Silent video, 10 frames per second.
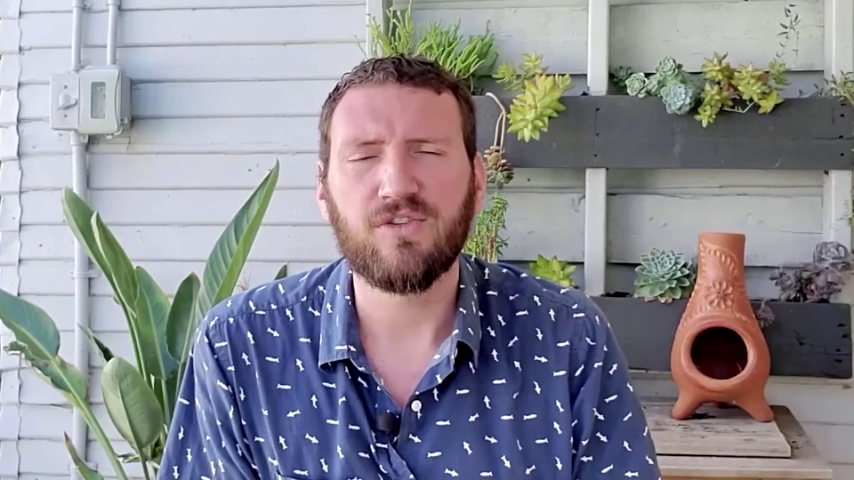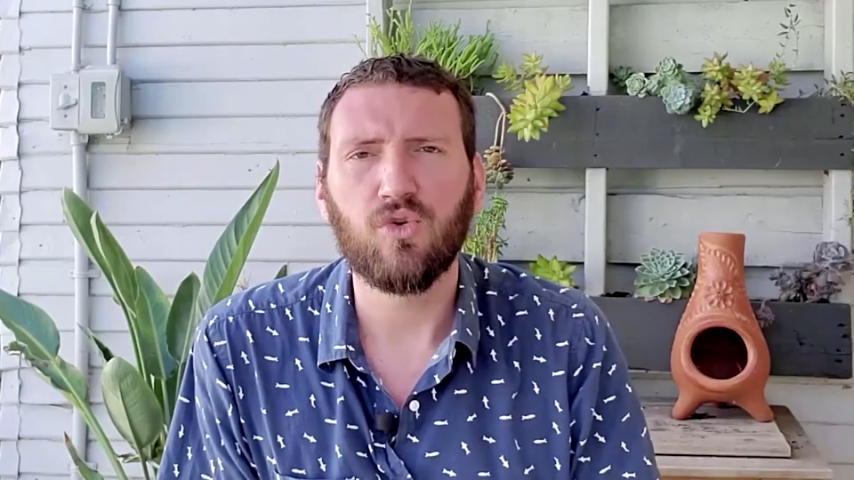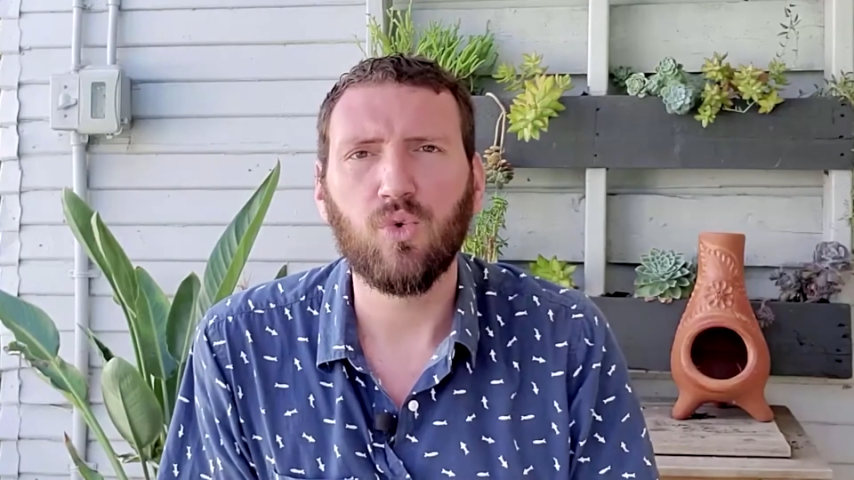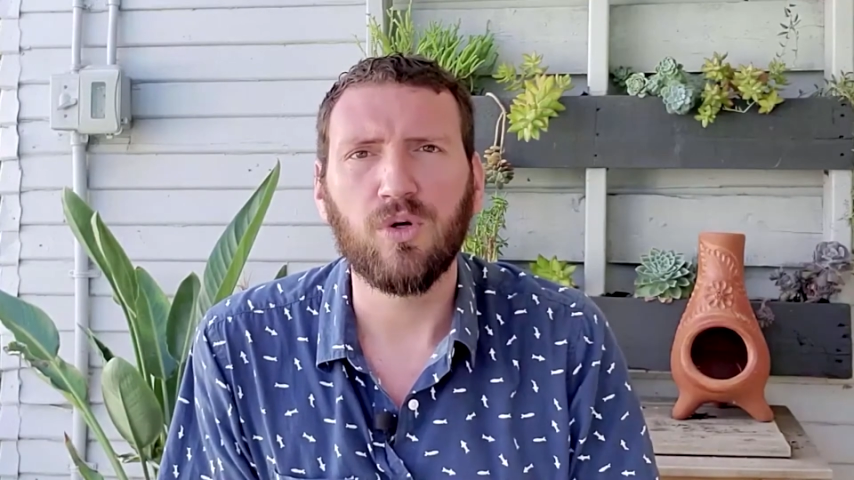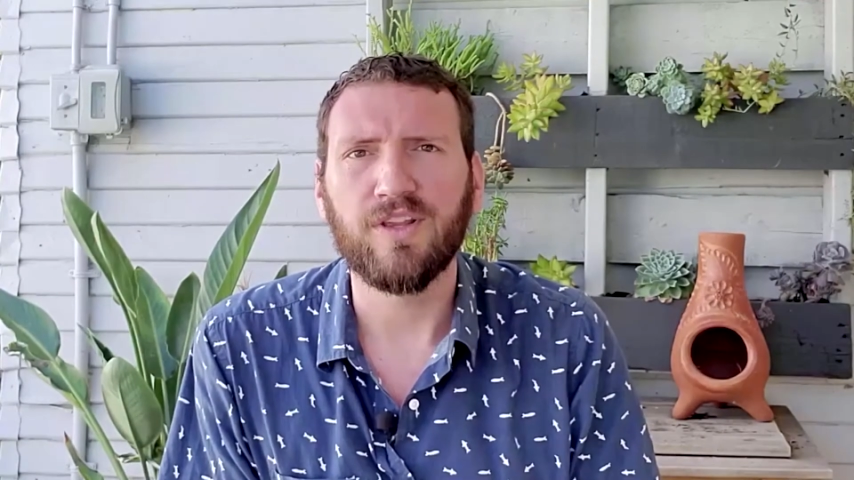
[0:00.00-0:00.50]

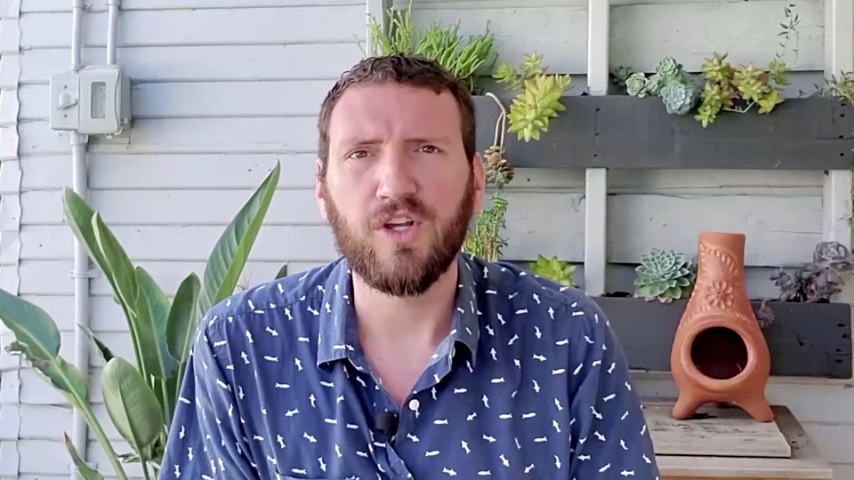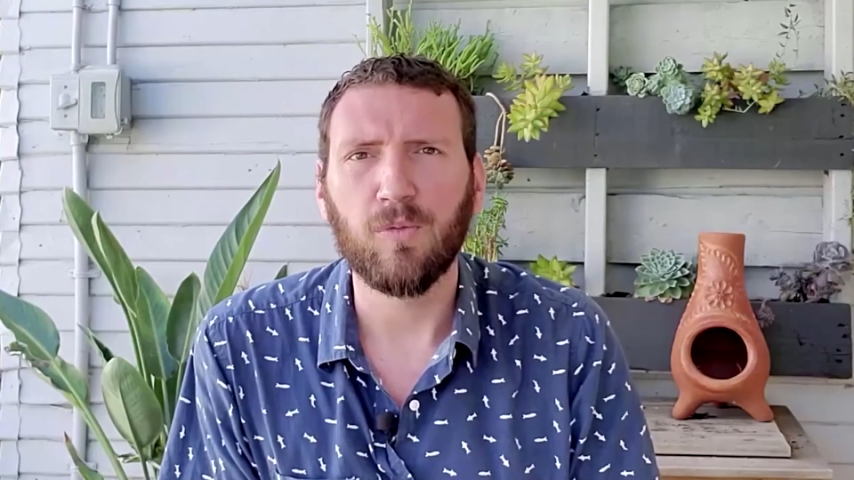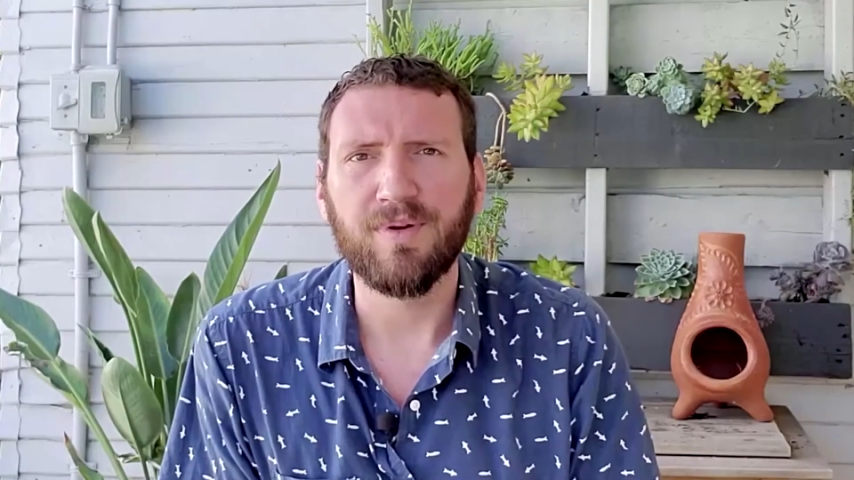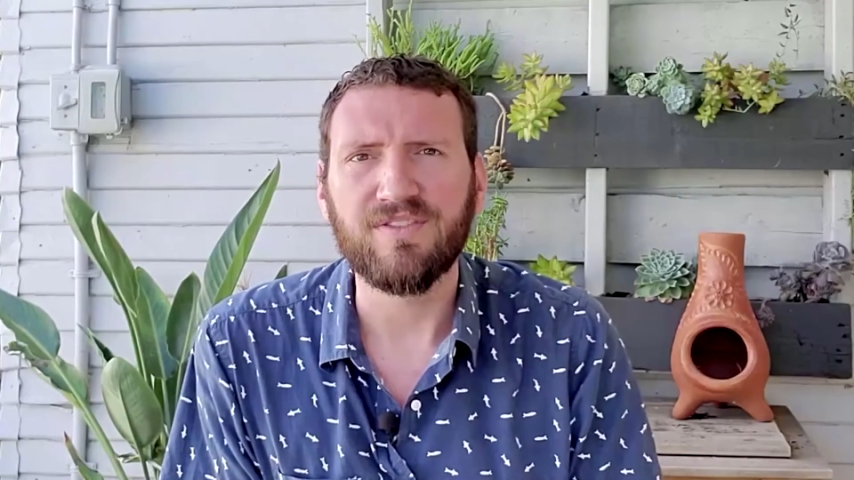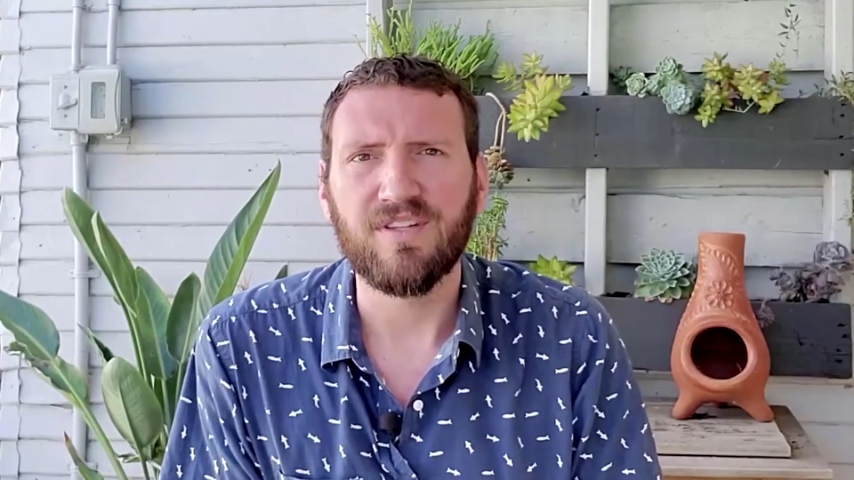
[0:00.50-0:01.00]
tool that your
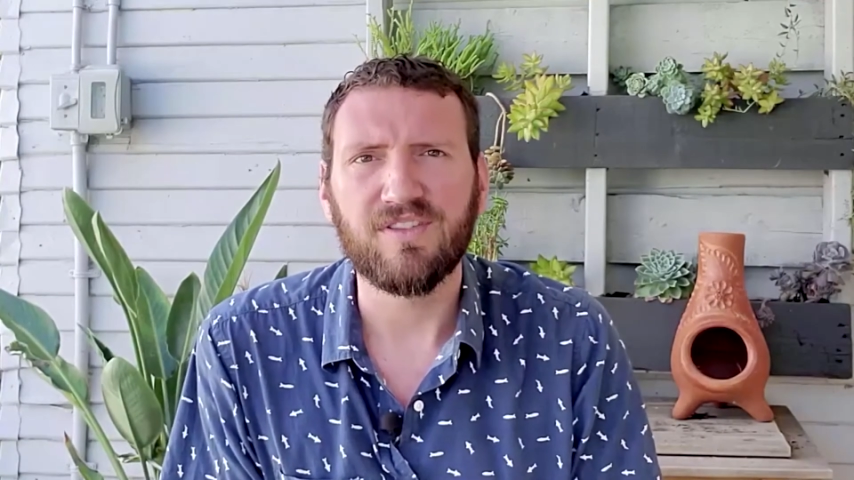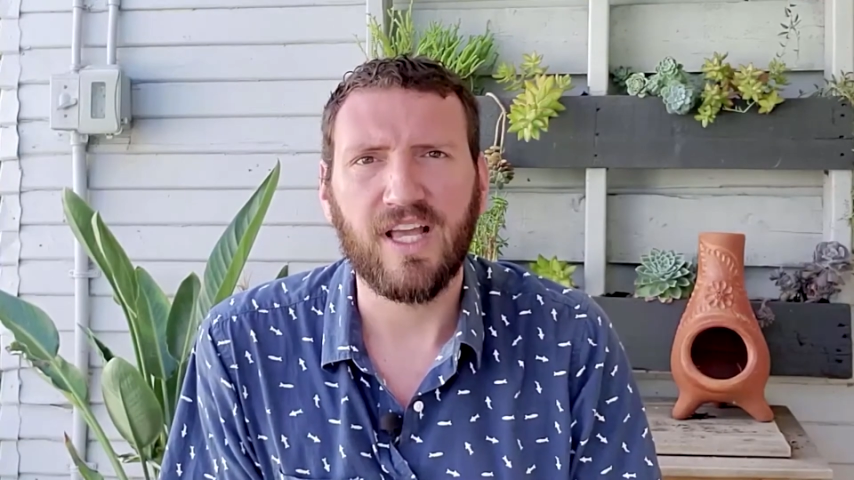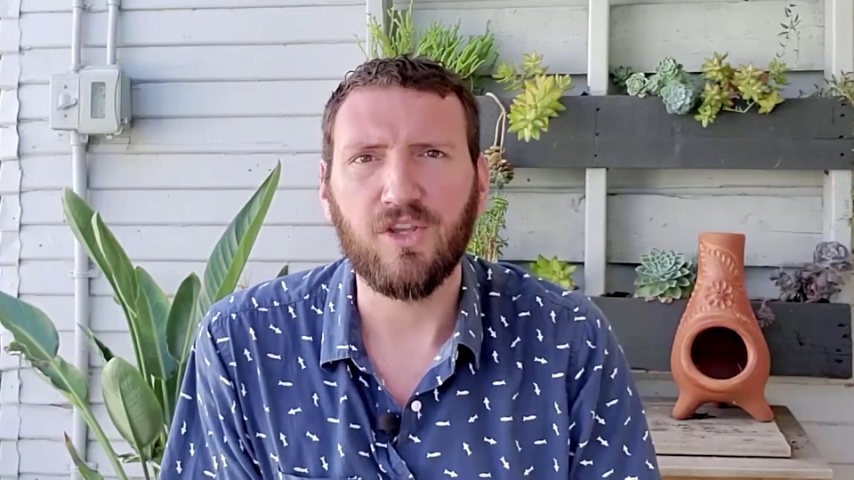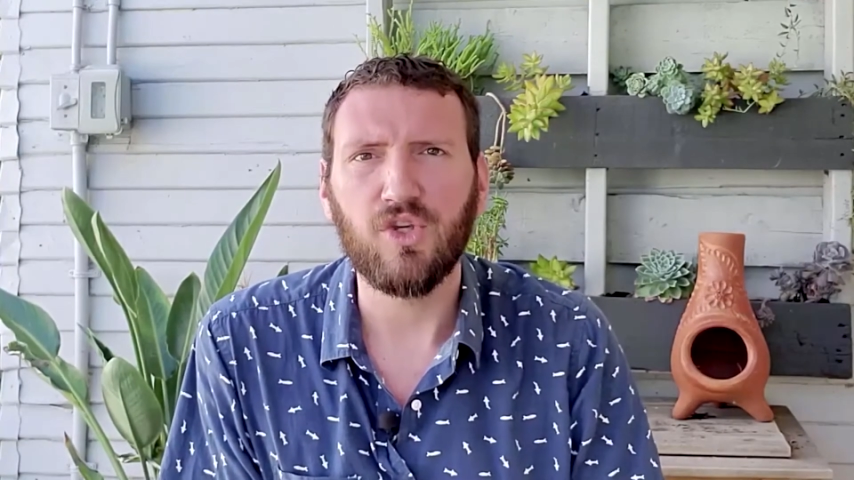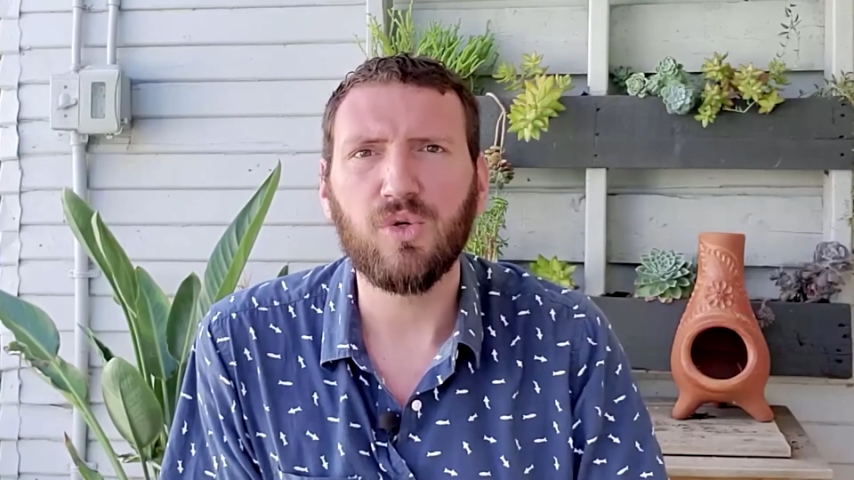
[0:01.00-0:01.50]
business
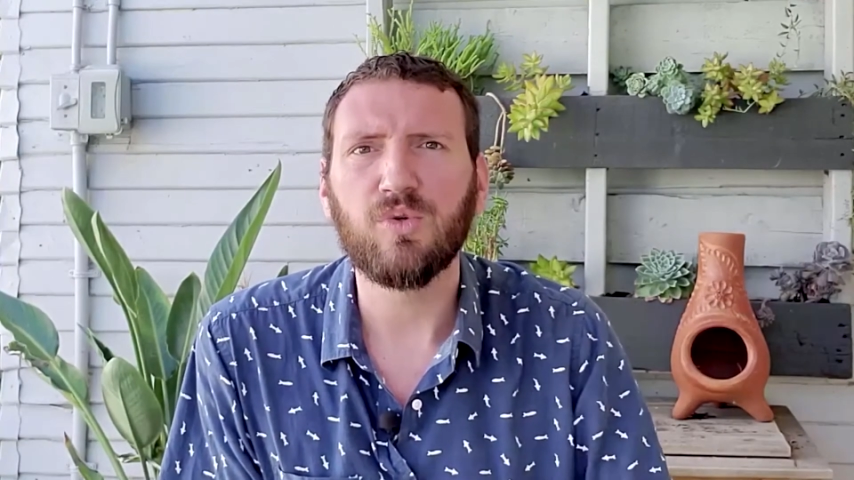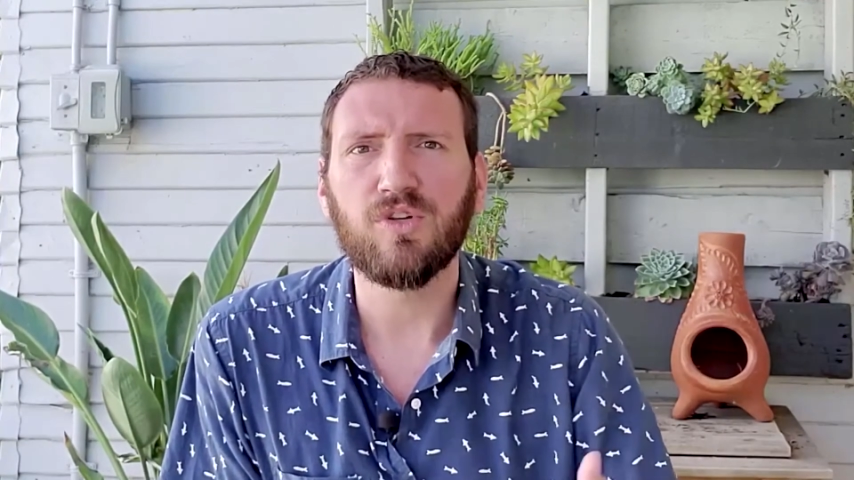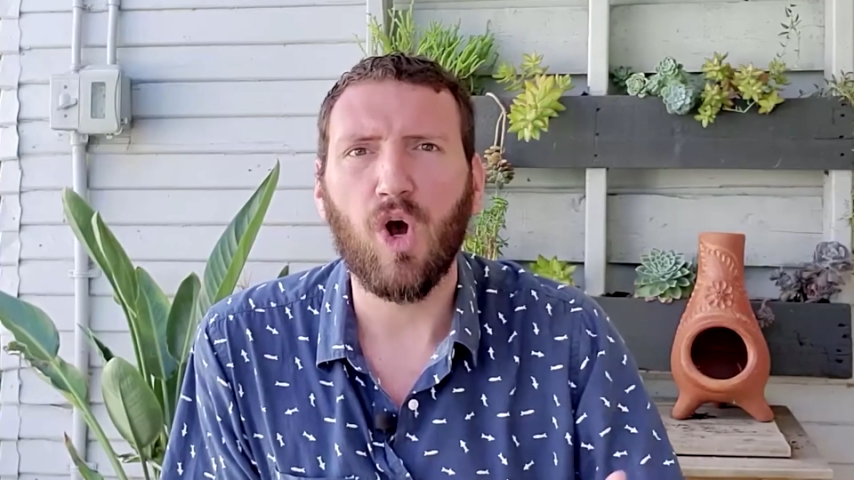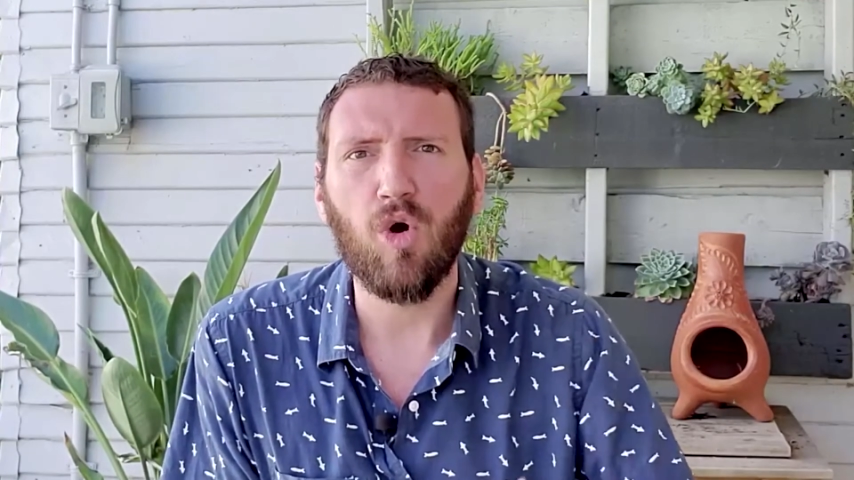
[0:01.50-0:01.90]
can use